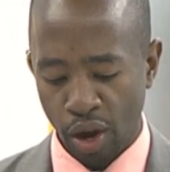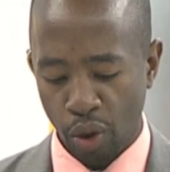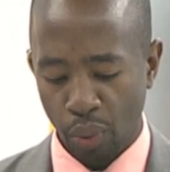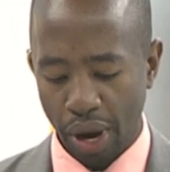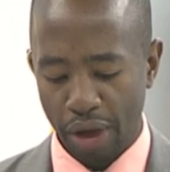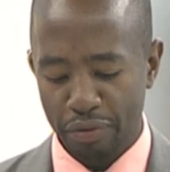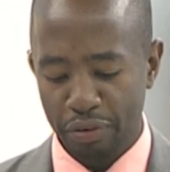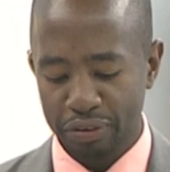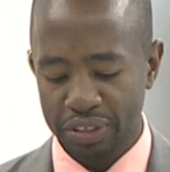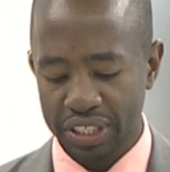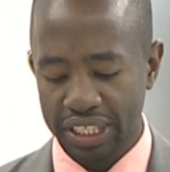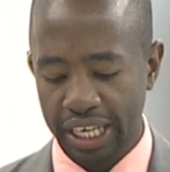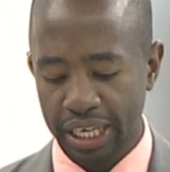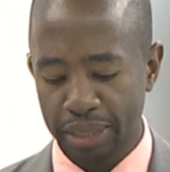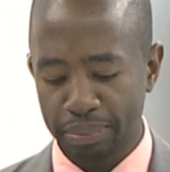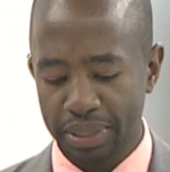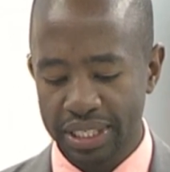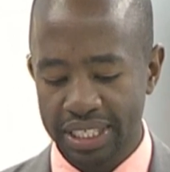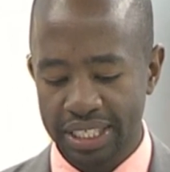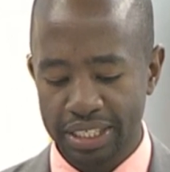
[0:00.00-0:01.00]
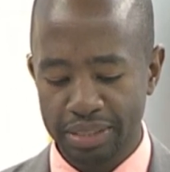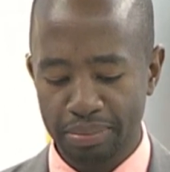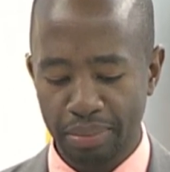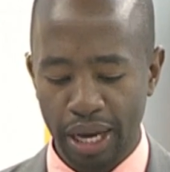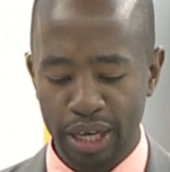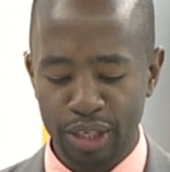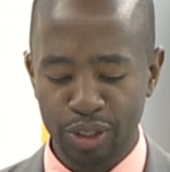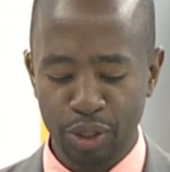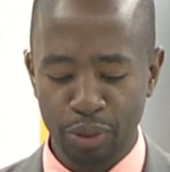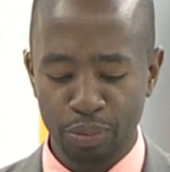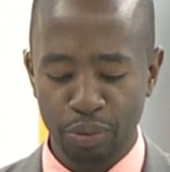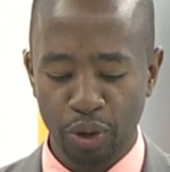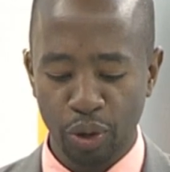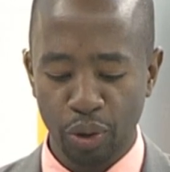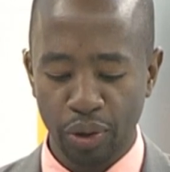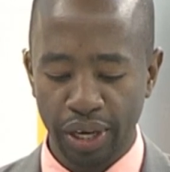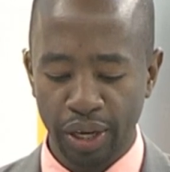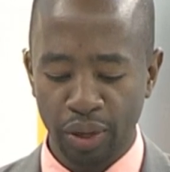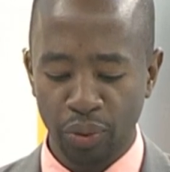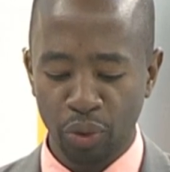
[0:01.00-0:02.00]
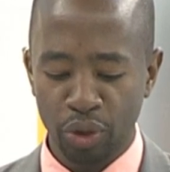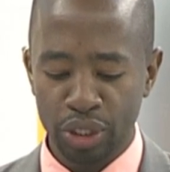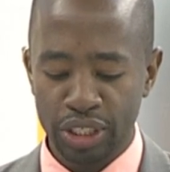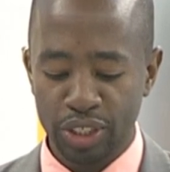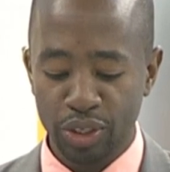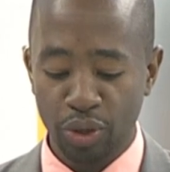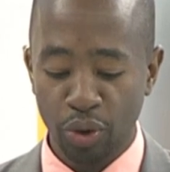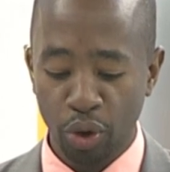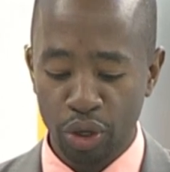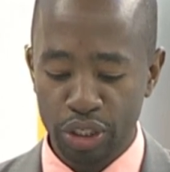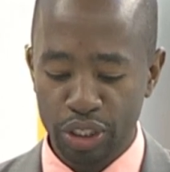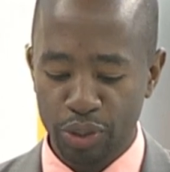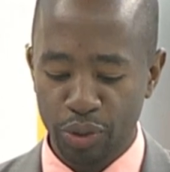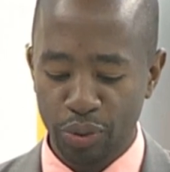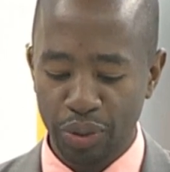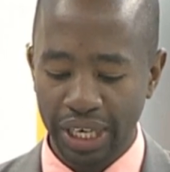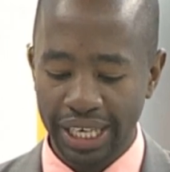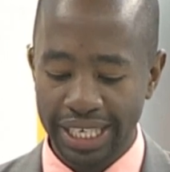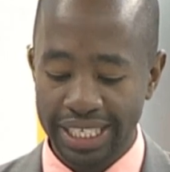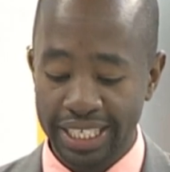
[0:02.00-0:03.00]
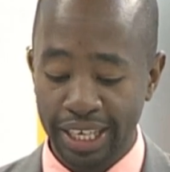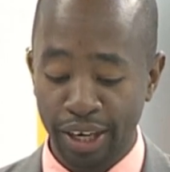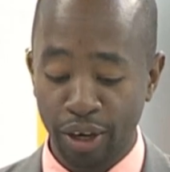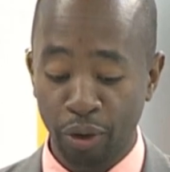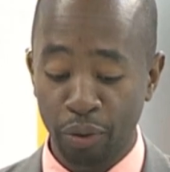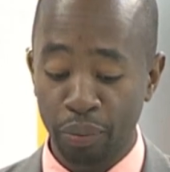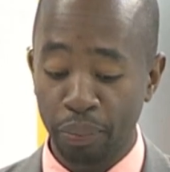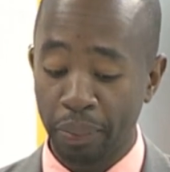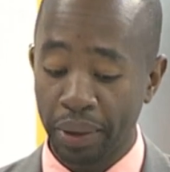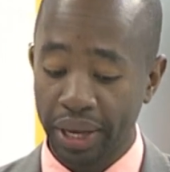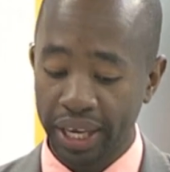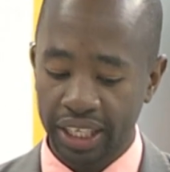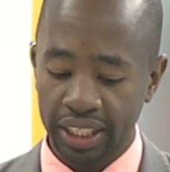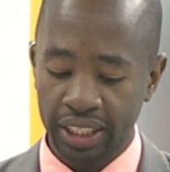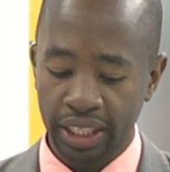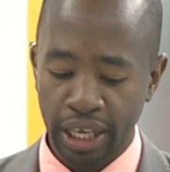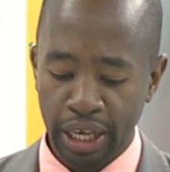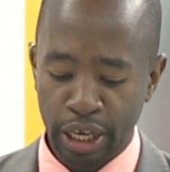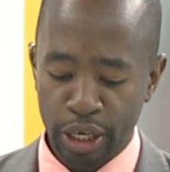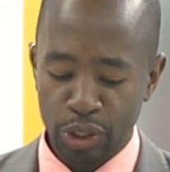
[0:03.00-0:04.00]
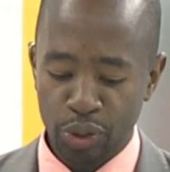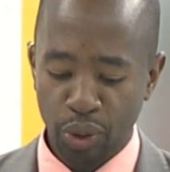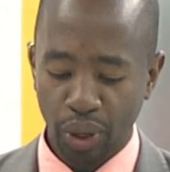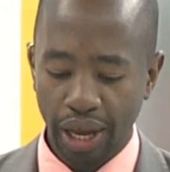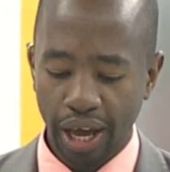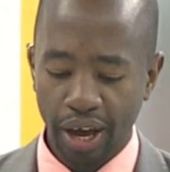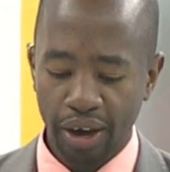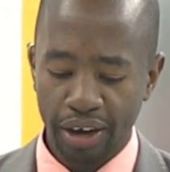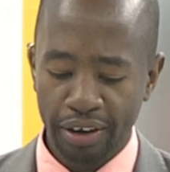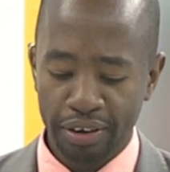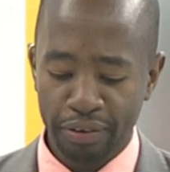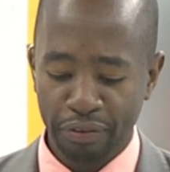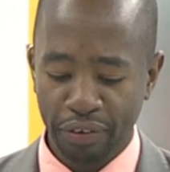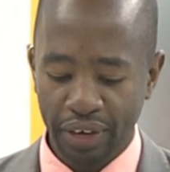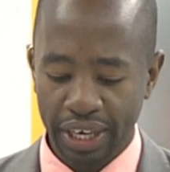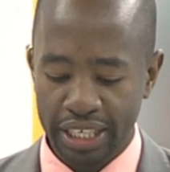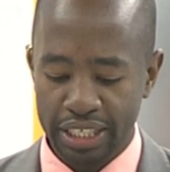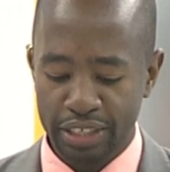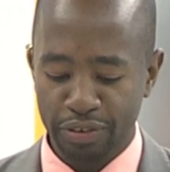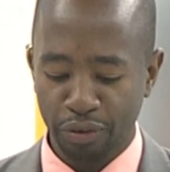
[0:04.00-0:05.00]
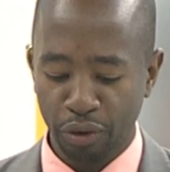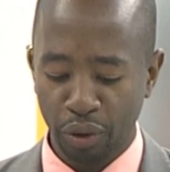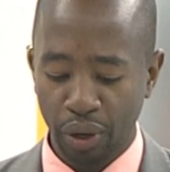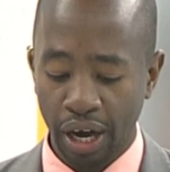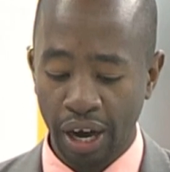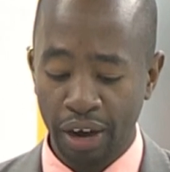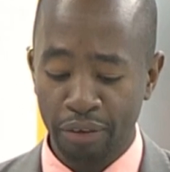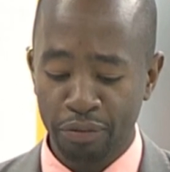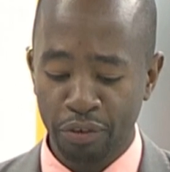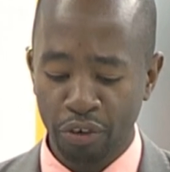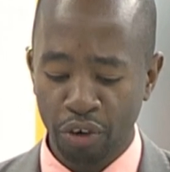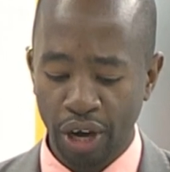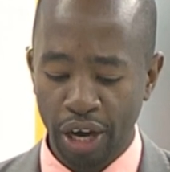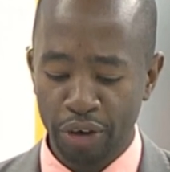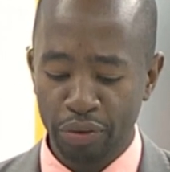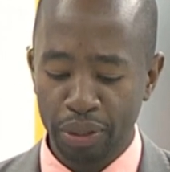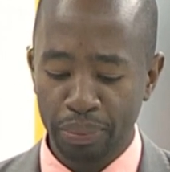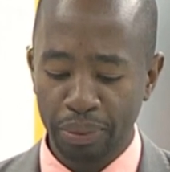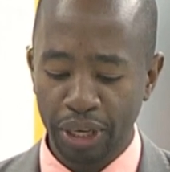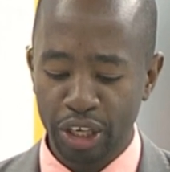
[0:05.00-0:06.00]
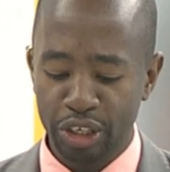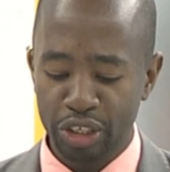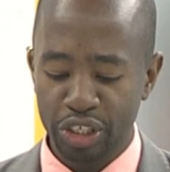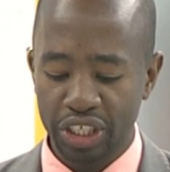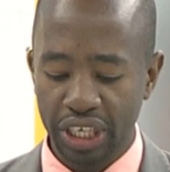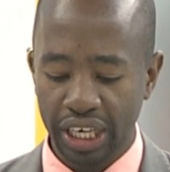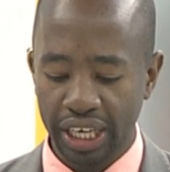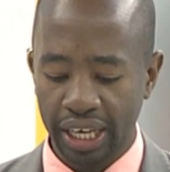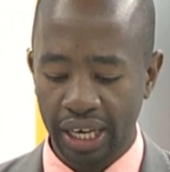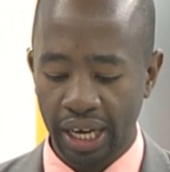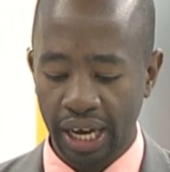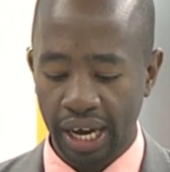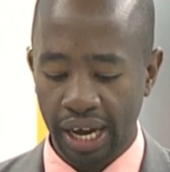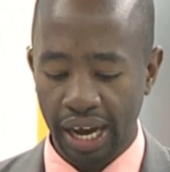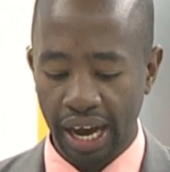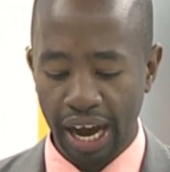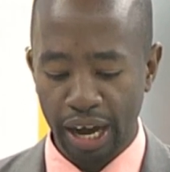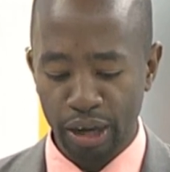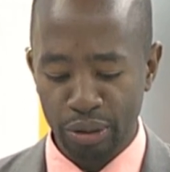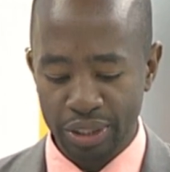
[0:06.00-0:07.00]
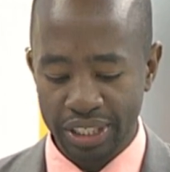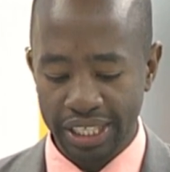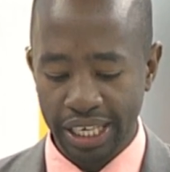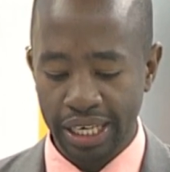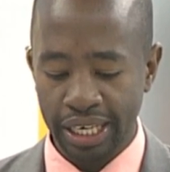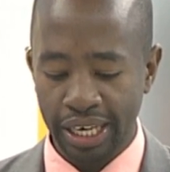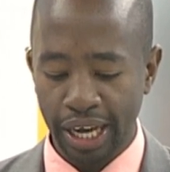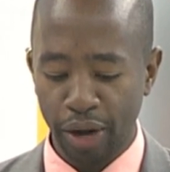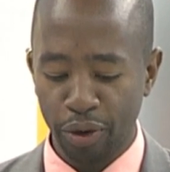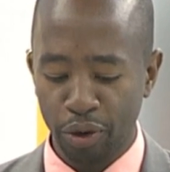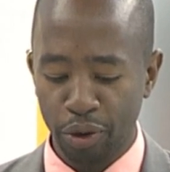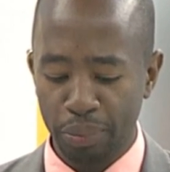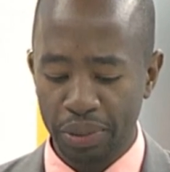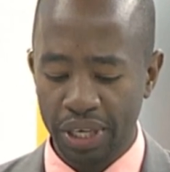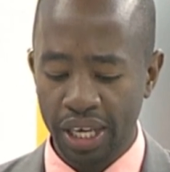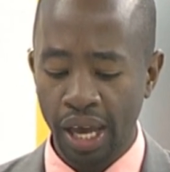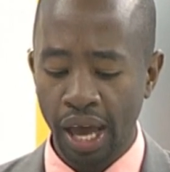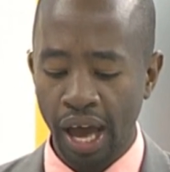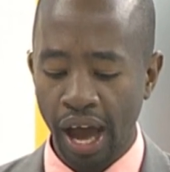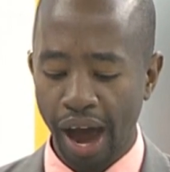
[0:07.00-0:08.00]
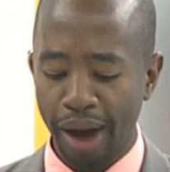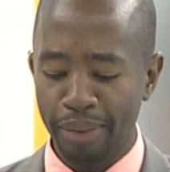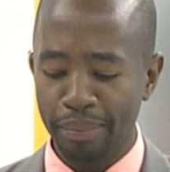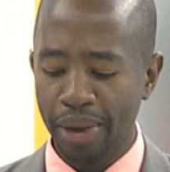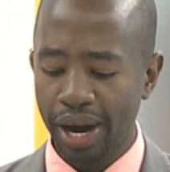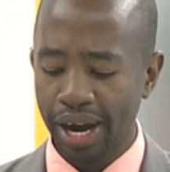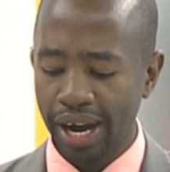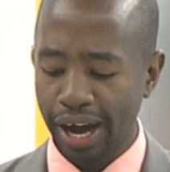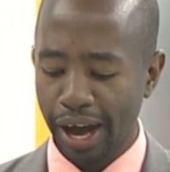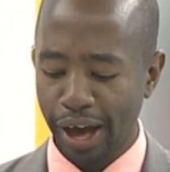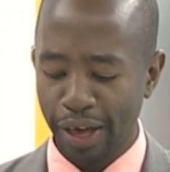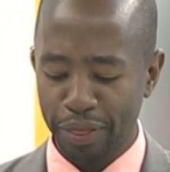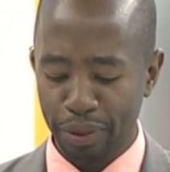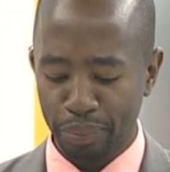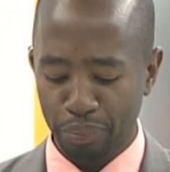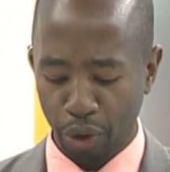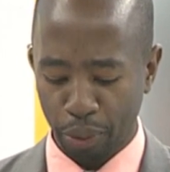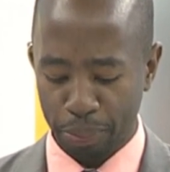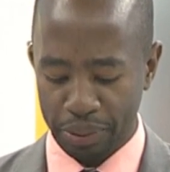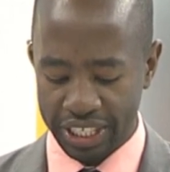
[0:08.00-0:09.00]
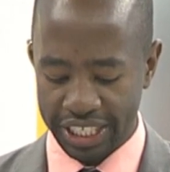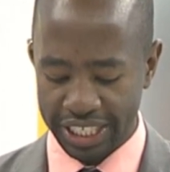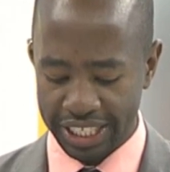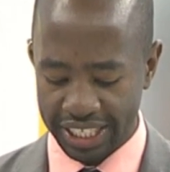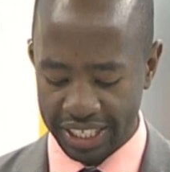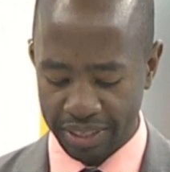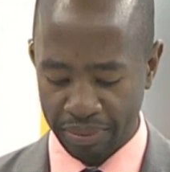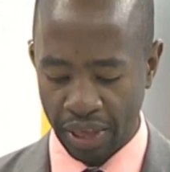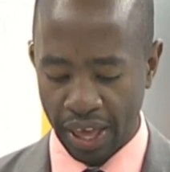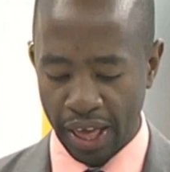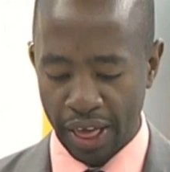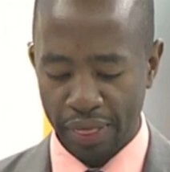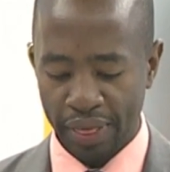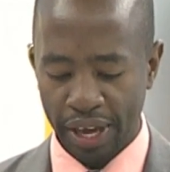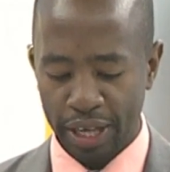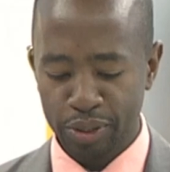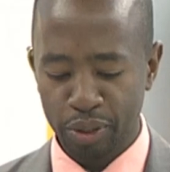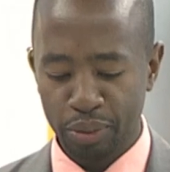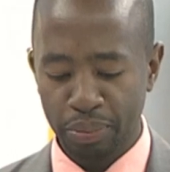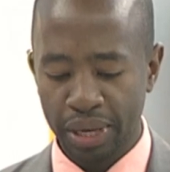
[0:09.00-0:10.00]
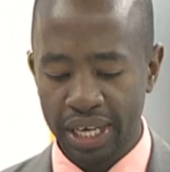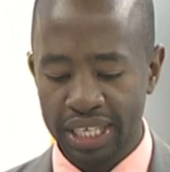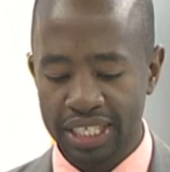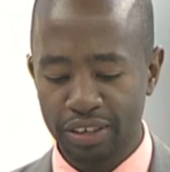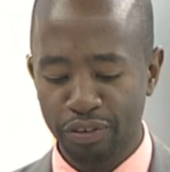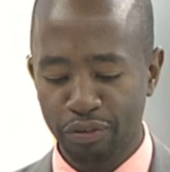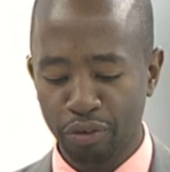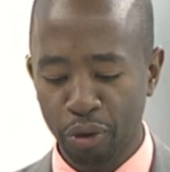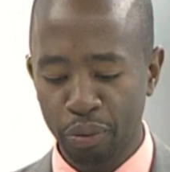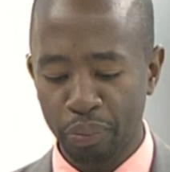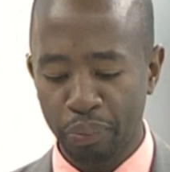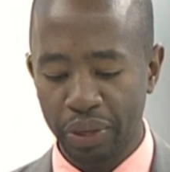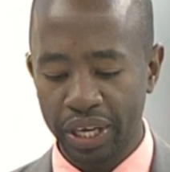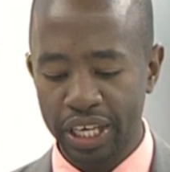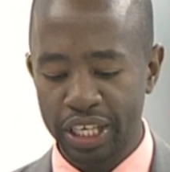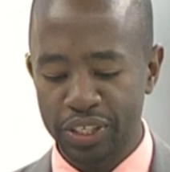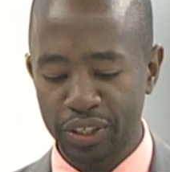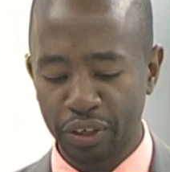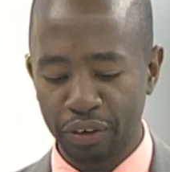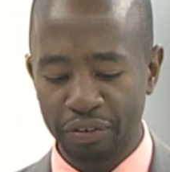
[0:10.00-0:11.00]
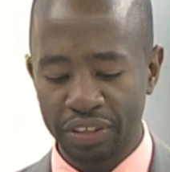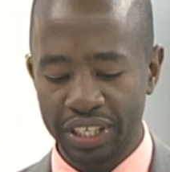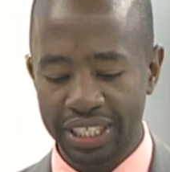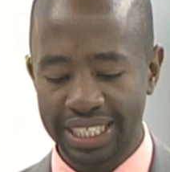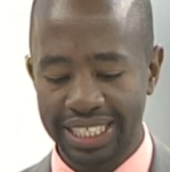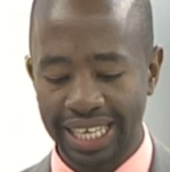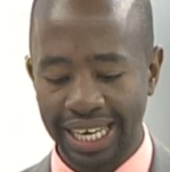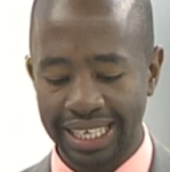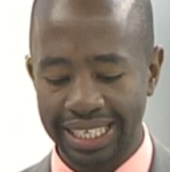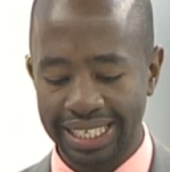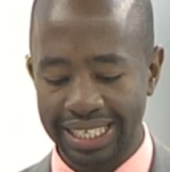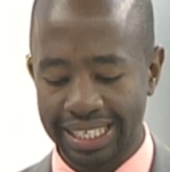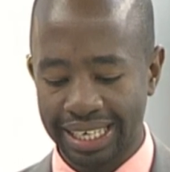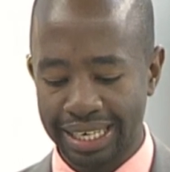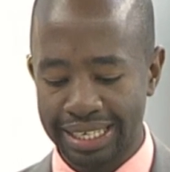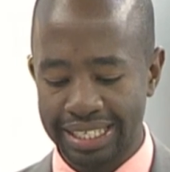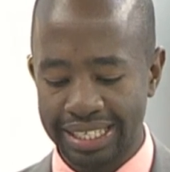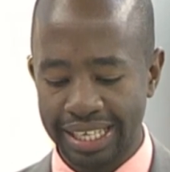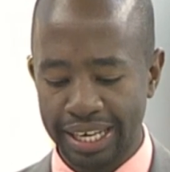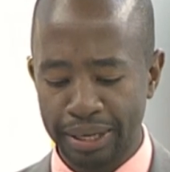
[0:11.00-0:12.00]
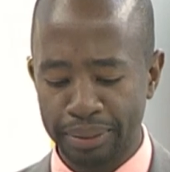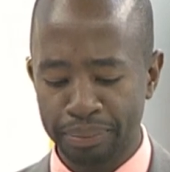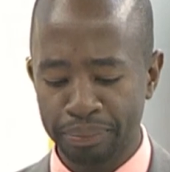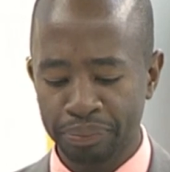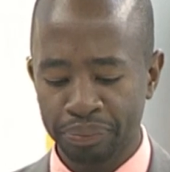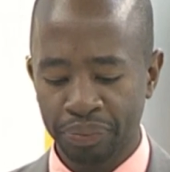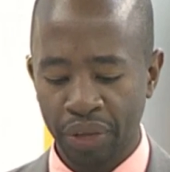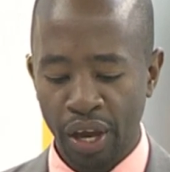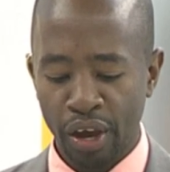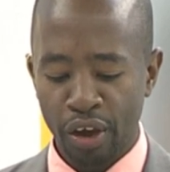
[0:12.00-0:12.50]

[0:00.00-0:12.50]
Wife of slain businessman Tob Cohen wants court to release her on bail to allow her fight for a 400 million shilling house in Nairobi, among other properties. That's what makes the front page of the Standard right there.